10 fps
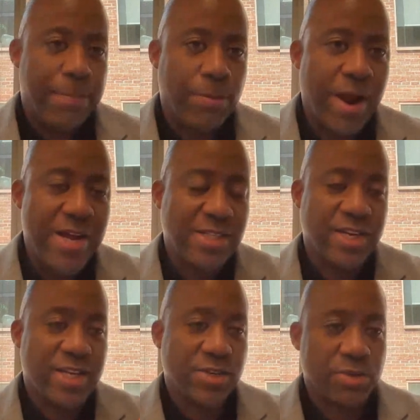a
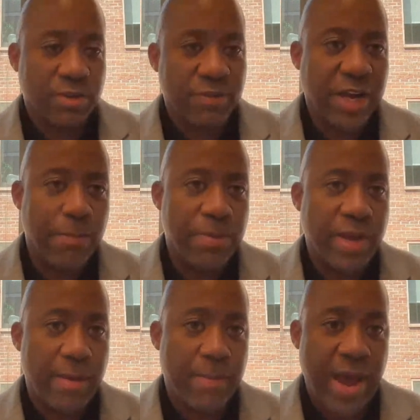process we're
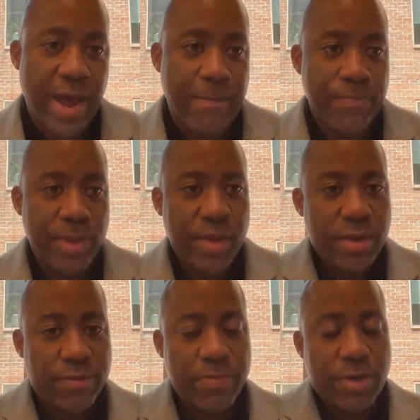developing a map
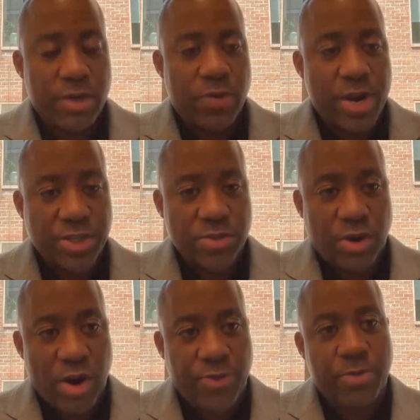from the
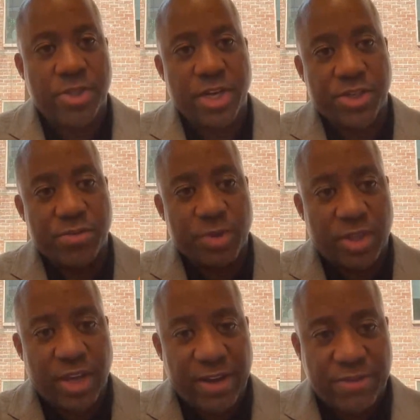congressional authorization
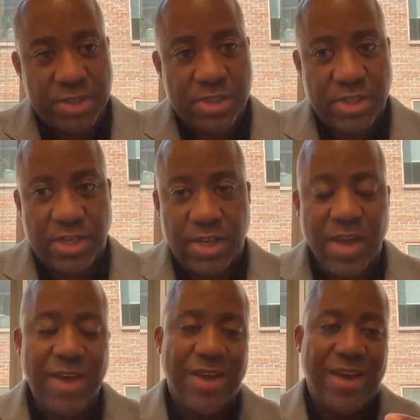with the FCC
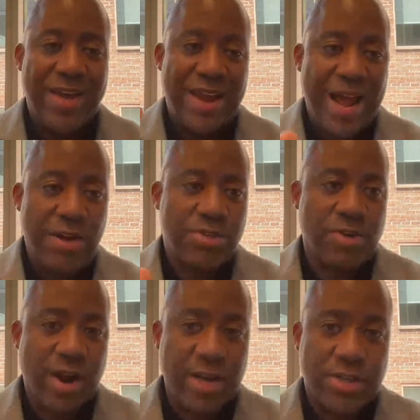and now
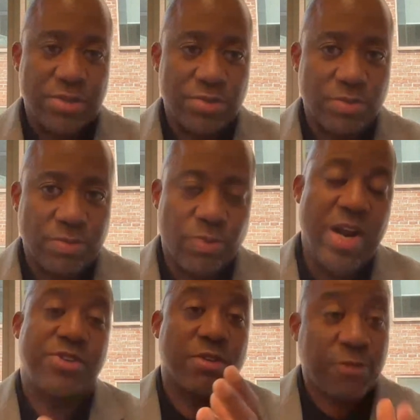trying to
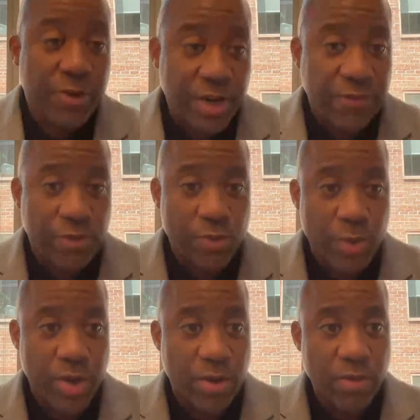retrofit, if you
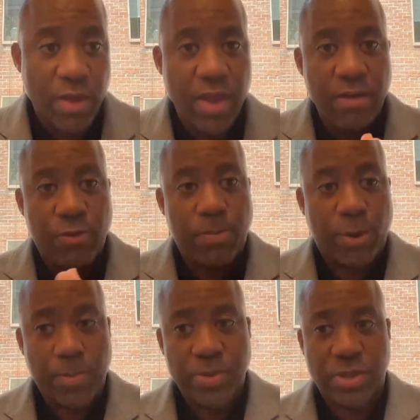will, for
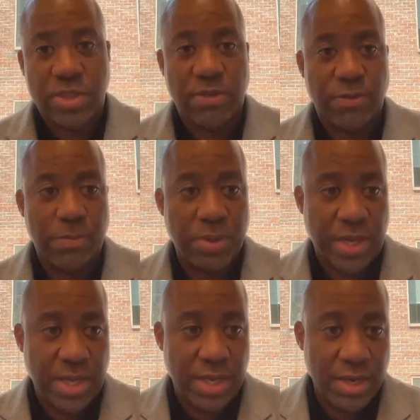purposes of the
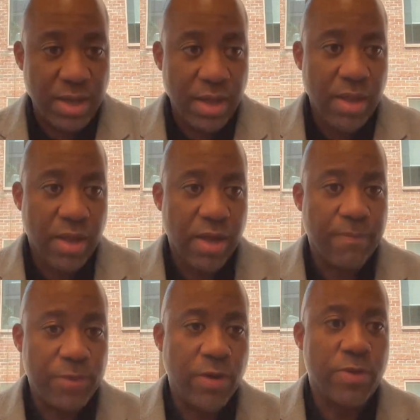BEAD,
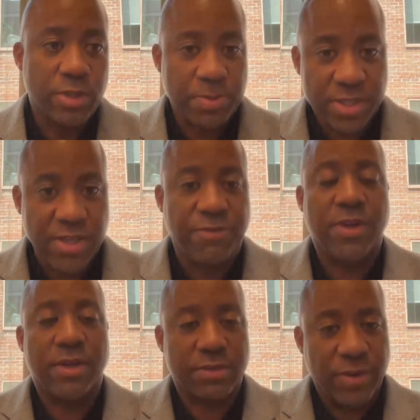um, you know, the
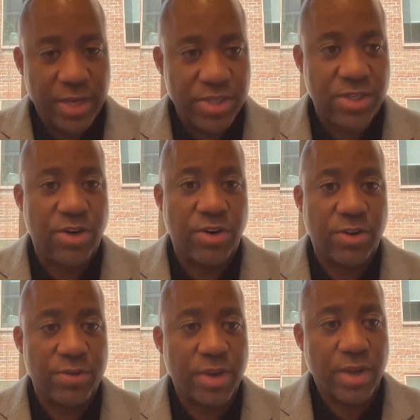specific of
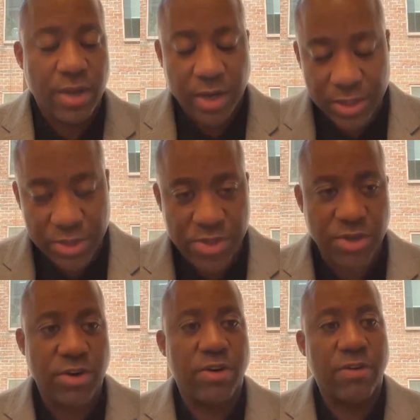unserved,
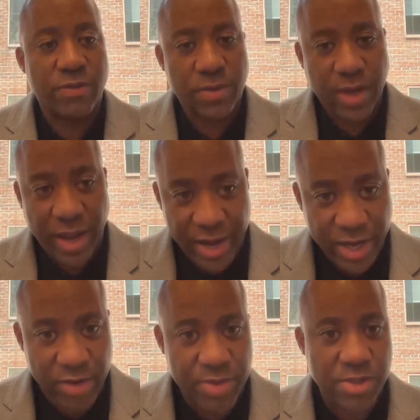underserved
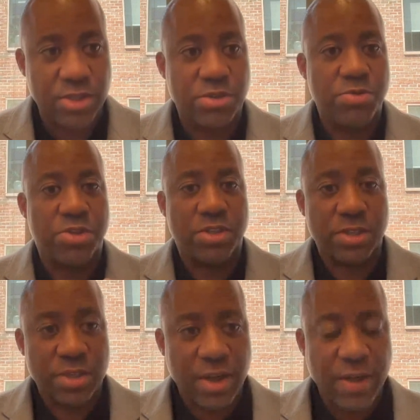anchor
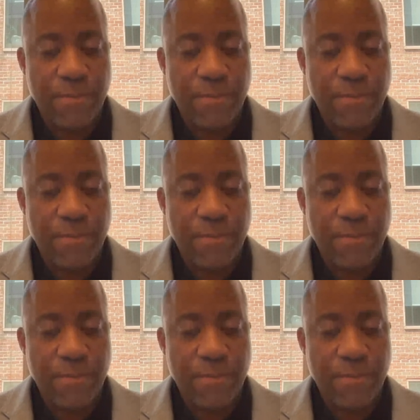institutions